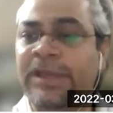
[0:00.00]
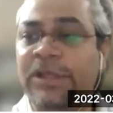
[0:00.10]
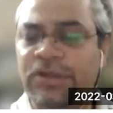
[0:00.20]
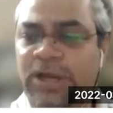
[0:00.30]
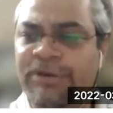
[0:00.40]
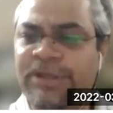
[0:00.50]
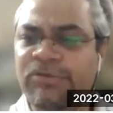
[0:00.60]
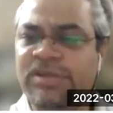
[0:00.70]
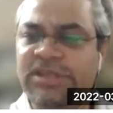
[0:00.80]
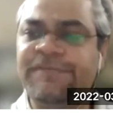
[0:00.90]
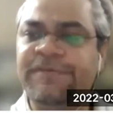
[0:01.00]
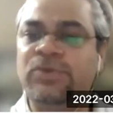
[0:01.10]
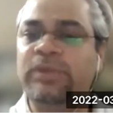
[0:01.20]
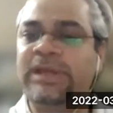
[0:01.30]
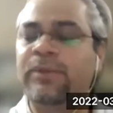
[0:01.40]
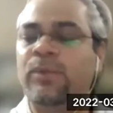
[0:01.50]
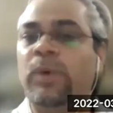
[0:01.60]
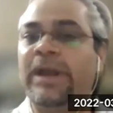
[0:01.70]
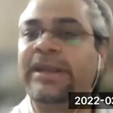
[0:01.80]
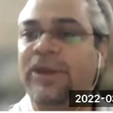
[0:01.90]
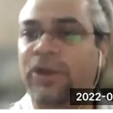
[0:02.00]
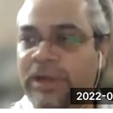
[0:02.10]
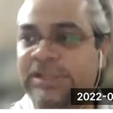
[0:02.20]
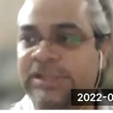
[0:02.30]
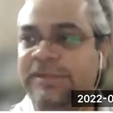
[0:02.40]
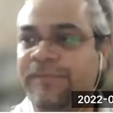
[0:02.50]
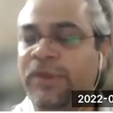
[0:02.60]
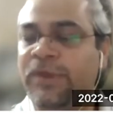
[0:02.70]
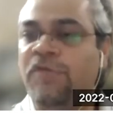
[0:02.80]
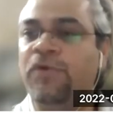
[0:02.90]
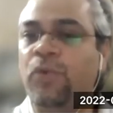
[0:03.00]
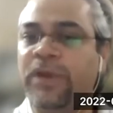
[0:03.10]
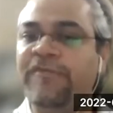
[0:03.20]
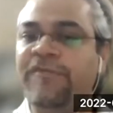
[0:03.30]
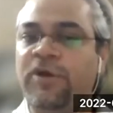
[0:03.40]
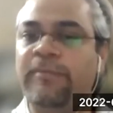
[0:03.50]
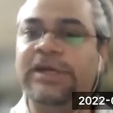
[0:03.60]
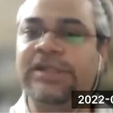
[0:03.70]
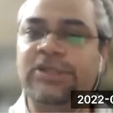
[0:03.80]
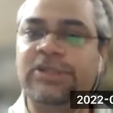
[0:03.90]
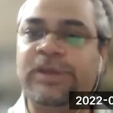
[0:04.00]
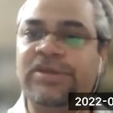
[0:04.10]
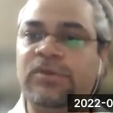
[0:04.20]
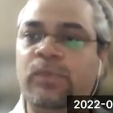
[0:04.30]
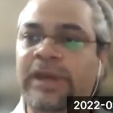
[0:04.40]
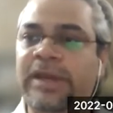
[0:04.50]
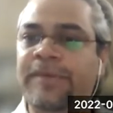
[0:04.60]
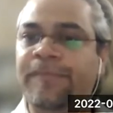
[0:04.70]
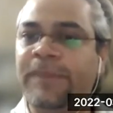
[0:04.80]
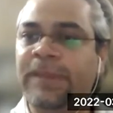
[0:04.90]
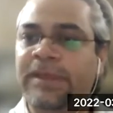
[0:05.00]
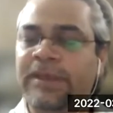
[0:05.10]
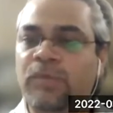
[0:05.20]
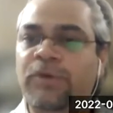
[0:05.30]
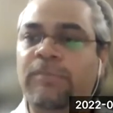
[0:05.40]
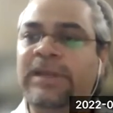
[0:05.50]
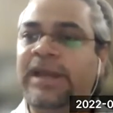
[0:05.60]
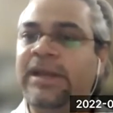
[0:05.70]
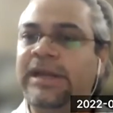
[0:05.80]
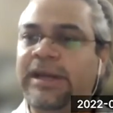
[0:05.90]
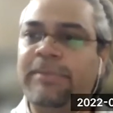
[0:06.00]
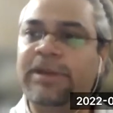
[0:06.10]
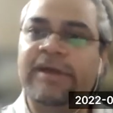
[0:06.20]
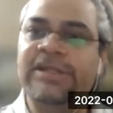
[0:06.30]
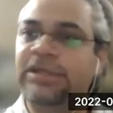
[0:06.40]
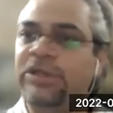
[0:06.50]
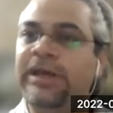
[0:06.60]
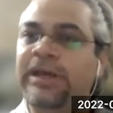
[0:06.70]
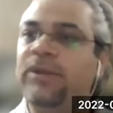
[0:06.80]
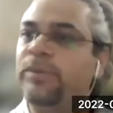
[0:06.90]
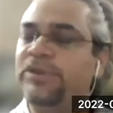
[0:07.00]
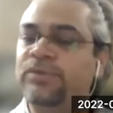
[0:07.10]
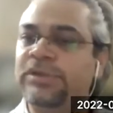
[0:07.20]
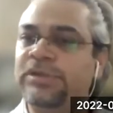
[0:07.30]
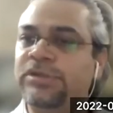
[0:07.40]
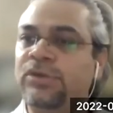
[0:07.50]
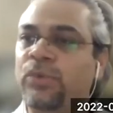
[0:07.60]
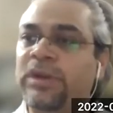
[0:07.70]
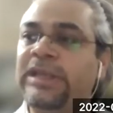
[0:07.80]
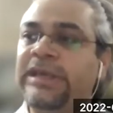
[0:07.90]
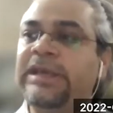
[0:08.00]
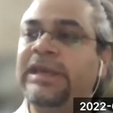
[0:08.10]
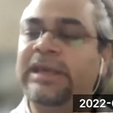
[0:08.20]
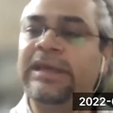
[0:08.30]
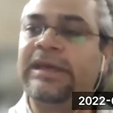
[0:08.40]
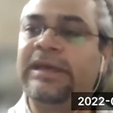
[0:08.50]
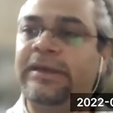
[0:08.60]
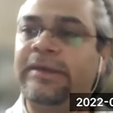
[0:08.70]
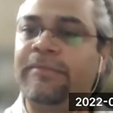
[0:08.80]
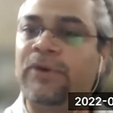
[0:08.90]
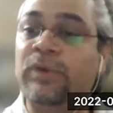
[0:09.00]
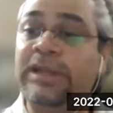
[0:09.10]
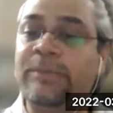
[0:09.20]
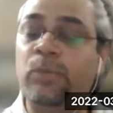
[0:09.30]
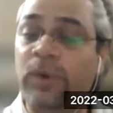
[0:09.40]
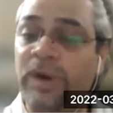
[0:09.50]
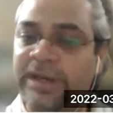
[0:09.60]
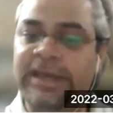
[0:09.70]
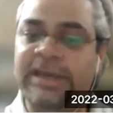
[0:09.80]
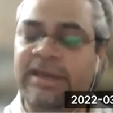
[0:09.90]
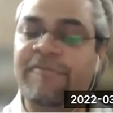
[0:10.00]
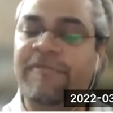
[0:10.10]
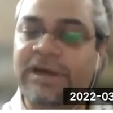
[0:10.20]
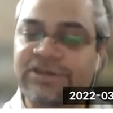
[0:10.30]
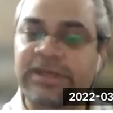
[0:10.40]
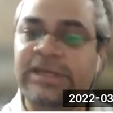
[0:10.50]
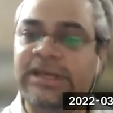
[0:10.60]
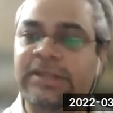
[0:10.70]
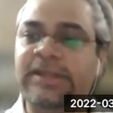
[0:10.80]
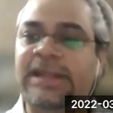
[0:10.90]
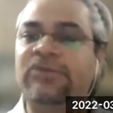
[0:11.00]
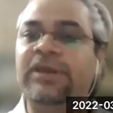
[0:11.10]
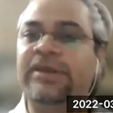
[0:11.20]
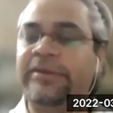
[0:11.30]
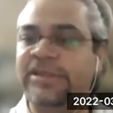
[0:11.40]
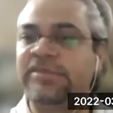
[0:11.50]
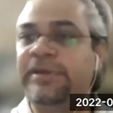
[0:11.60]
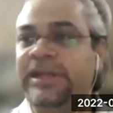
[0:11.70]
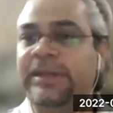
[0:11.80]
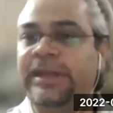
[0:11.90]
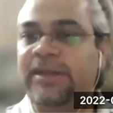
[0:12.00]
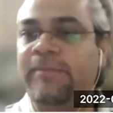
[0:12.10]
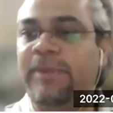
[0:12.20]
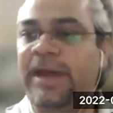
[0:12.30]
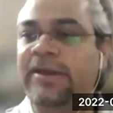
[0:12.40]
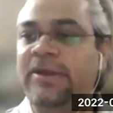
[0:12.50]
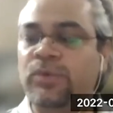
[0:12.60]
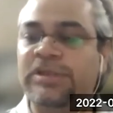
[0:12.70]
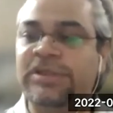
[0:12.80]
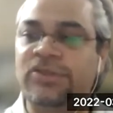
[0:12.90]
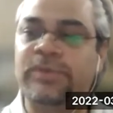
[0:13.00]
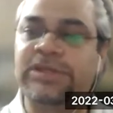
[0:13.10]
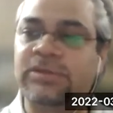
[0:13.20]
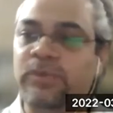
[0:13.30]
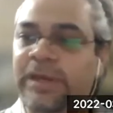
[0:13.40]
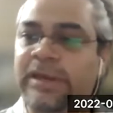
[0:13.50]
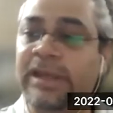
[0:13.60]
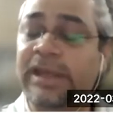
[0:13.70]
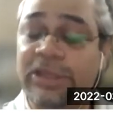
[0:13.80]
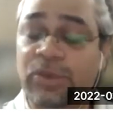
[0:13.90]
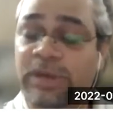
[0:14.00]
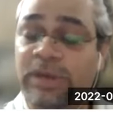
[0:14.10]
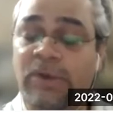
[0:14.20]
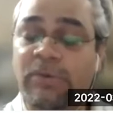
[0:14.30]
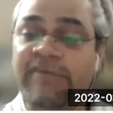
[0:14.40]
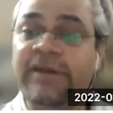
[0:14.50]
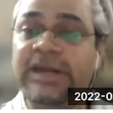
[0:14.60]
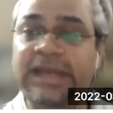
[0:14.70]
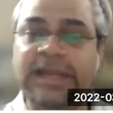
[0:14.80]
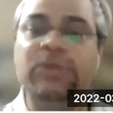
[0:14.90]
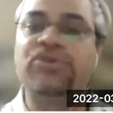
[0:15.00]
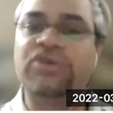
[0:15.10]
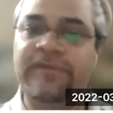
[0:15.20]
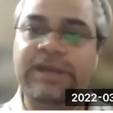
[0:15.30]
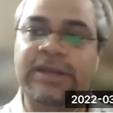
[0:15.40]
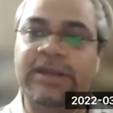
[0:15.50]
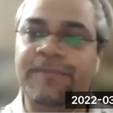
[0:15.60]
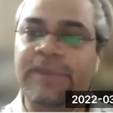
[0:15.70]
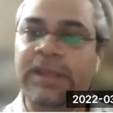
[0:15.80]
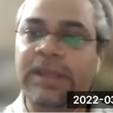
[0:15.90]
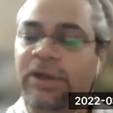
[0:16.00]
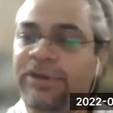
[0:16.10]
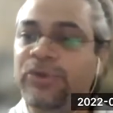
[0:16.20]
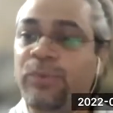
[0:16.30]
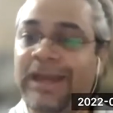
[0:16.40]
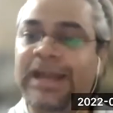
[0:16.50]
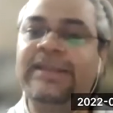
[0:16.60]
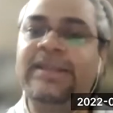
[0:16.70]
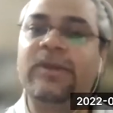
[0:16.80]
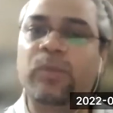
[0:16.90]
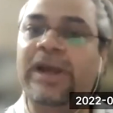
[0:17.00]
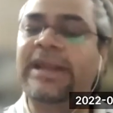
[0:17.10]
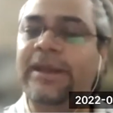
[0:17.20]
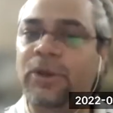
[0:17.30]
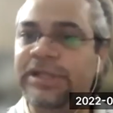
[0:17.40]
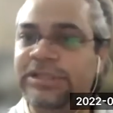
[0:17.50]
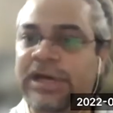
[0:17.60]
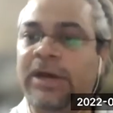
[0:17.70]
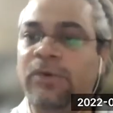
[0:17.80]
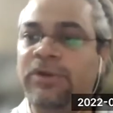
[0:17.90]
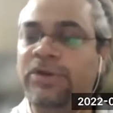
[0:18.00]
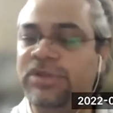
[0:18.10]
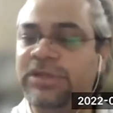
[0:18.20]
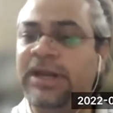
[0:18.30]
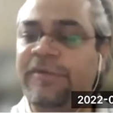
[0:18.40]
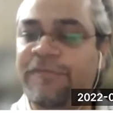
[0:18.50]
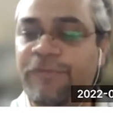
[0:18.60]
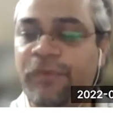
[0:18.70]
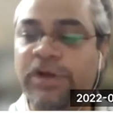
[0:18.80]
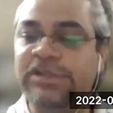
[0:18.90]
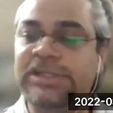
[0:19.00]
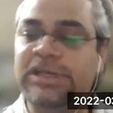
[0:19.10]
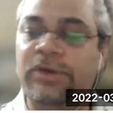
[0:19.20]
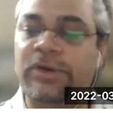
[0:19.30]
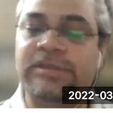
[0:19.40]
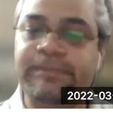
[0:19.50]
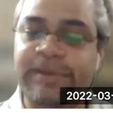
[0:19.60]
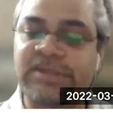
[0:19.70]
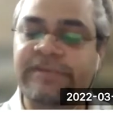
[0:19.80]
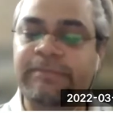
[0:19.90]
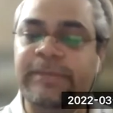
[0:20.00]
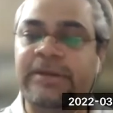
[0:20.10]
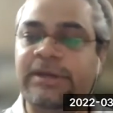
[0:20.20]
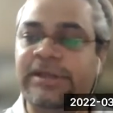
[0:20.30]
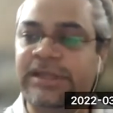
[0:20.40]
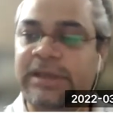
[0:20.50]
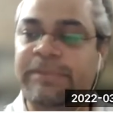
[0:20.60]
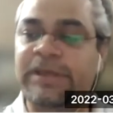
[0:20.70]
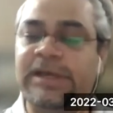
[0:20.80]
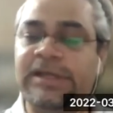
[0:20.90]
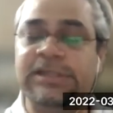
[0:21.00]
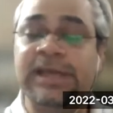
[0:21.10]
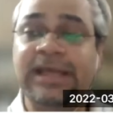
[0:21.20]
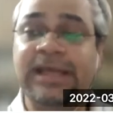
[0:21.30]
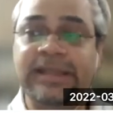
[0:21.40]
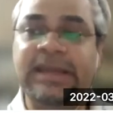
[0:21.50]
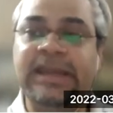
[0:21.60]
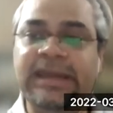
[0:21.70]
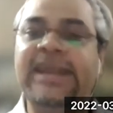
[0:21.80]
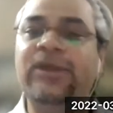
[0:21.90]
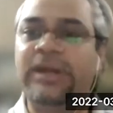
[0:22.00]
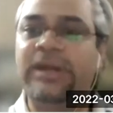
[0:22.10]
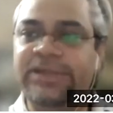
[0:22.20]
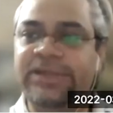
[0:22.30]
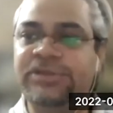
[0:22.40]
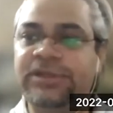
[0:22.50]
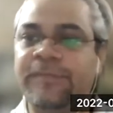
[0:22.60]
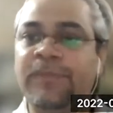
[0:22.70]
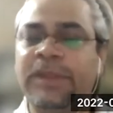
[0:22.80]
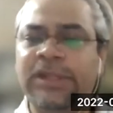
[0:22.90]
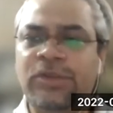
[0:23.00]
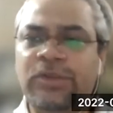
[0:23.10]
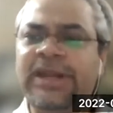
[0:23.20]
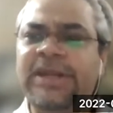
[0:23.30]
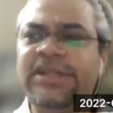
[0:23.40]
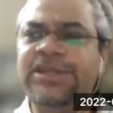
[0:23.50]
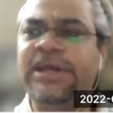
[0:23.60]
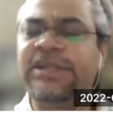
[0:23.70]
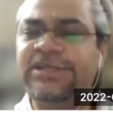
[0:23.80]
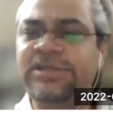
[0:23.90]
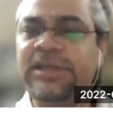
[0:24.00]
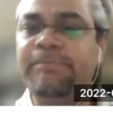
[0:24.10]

So how do you sift through that white noise of going from a situation where you probably had a dumb device in your hand, which was only working and functioning rather than actually transmitting data back, to a situation where you now have a deluge of data? How do you get that white noise out to start focusing on specific metrics, KPIs that need your attention, so that it essentially